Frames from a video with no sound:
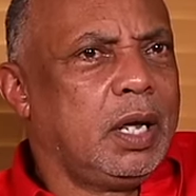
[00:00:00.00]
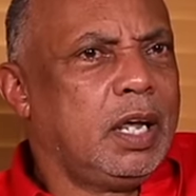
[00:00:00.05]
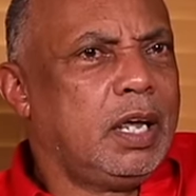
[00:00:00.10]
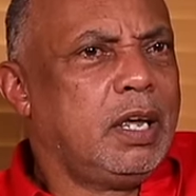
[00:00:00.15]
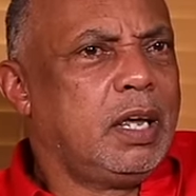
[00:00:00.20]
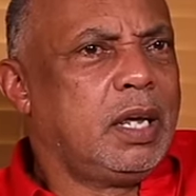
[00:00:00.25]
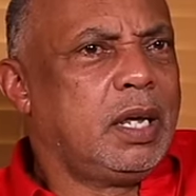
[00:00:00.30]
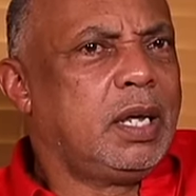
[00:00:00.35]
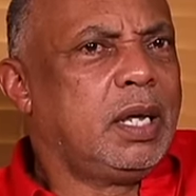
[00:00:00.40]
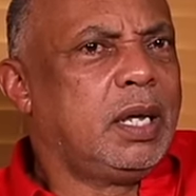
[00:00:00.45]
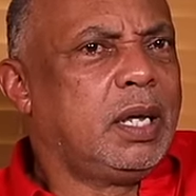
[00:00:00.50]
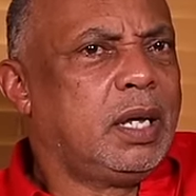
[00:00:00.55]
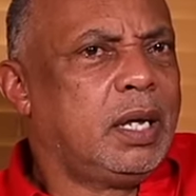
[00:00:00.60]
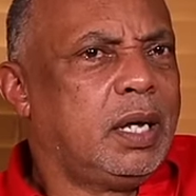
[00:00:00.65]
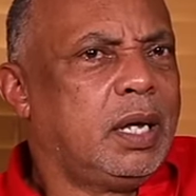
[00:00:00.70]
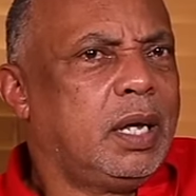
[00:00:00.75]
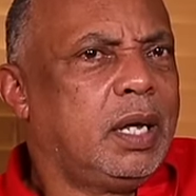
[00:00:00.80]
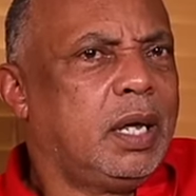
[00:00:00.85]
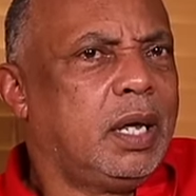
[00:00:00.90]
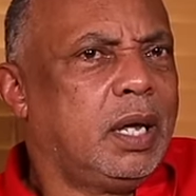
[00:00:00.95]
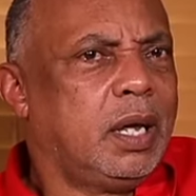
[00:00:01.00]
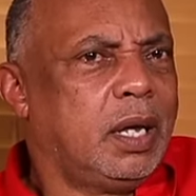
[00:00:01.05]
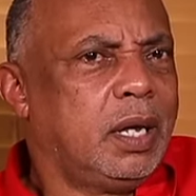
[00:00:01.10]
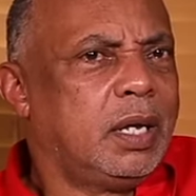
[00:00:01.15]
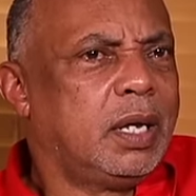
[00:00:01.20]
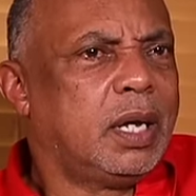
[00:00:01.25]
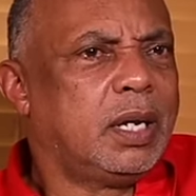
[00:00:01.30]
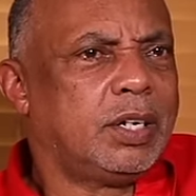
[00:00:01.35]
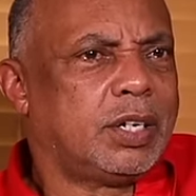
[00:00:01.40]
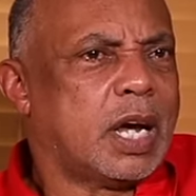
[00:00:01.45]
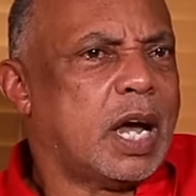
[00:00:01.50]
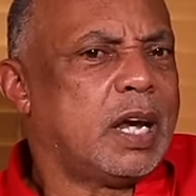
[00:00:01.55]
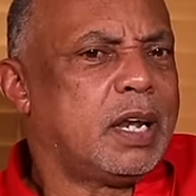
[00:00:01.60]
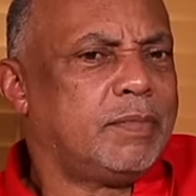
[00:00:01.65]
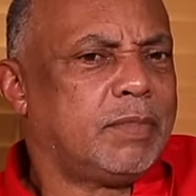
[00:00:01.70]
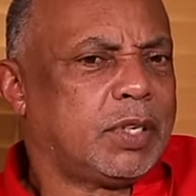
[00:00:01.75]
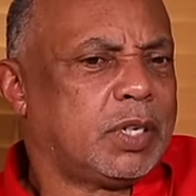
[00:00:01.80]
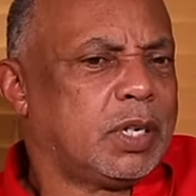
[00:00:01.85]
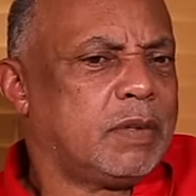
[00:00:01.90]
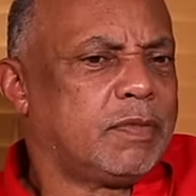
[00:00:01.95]
he enjoyed
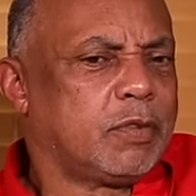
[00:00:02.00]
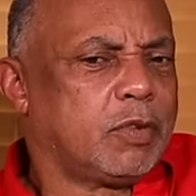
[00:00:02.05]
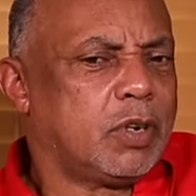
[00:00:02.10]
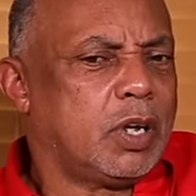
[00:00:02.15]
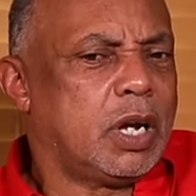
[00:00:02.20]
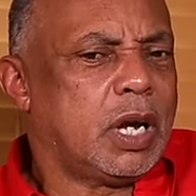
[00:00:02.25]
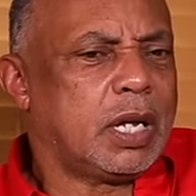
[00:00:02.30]
himself today,